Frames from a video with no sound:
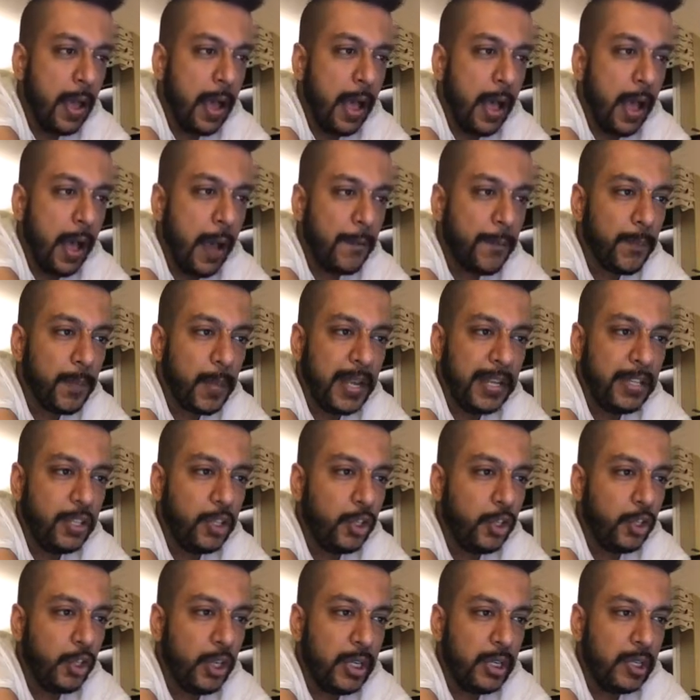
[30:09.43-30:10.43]

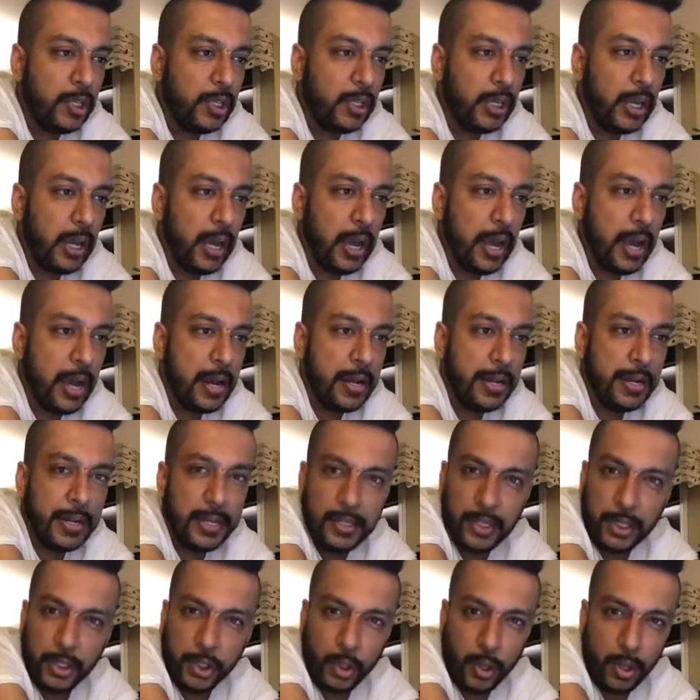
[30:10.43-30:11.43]
It's just
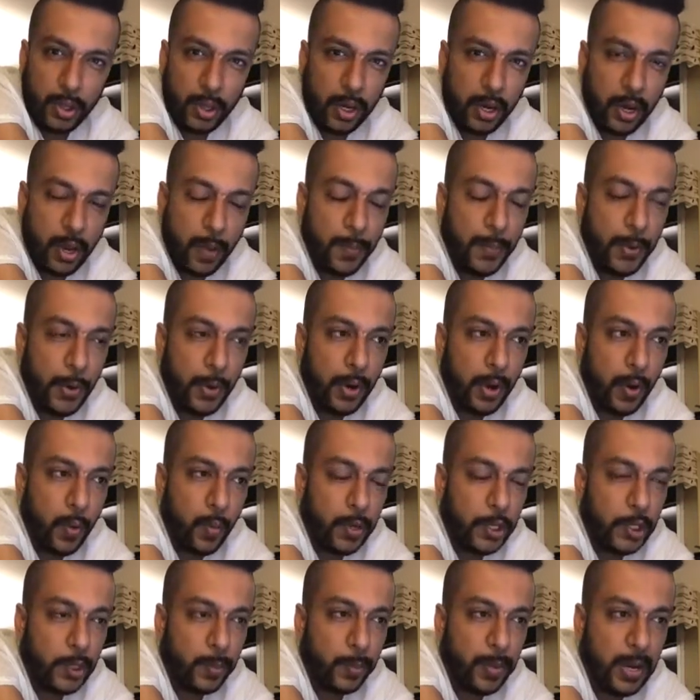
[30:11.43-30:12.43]
digits on the
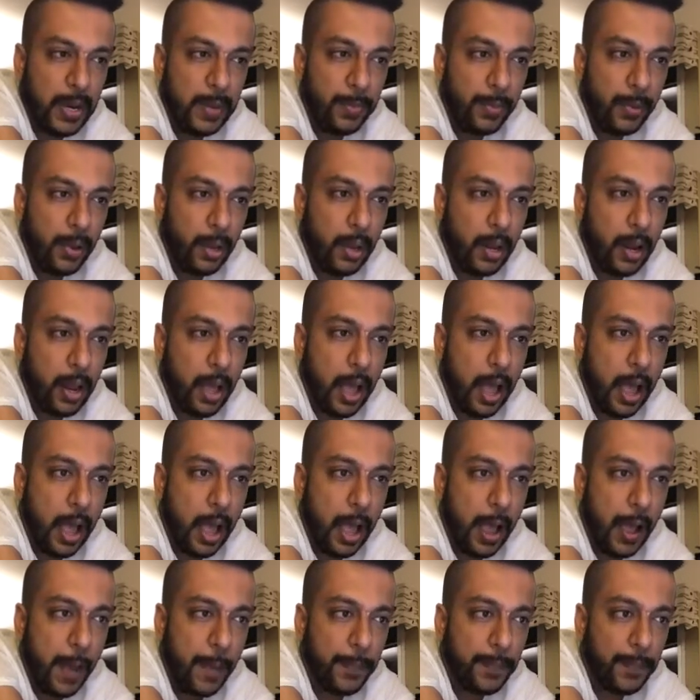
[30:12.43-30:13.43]
computer, which people
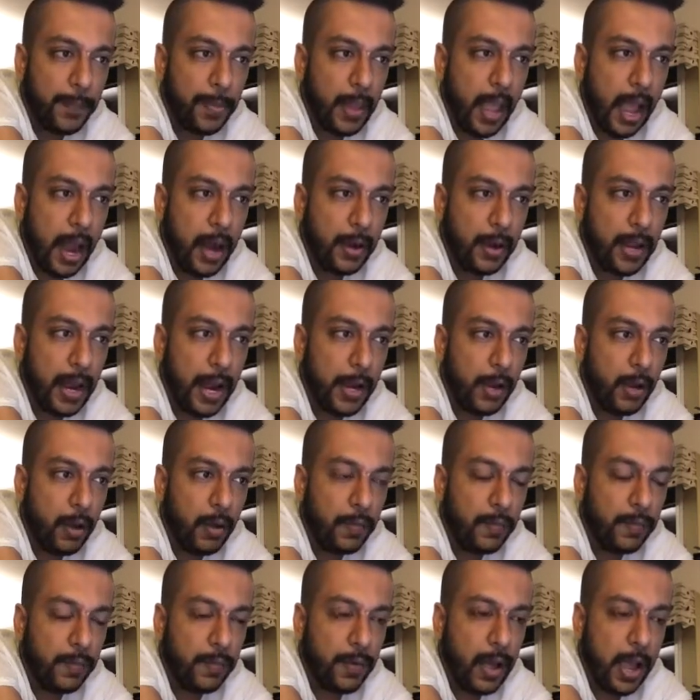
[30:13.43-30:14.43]
are kind
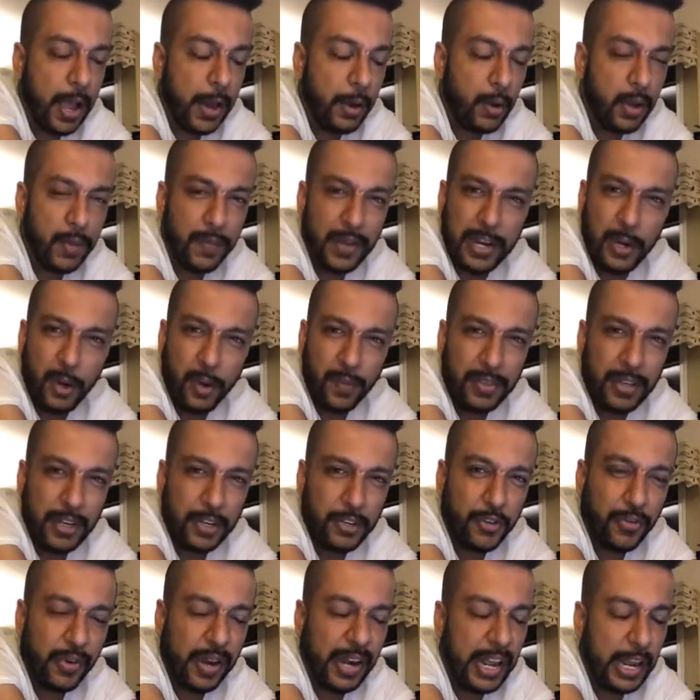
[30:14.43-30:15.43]
of, I don't even know if
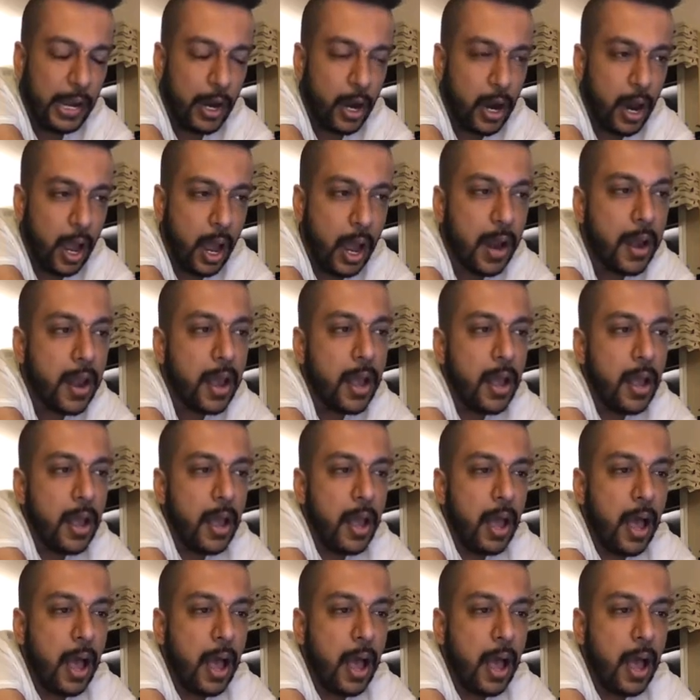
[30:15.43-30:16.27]
they're trading or not.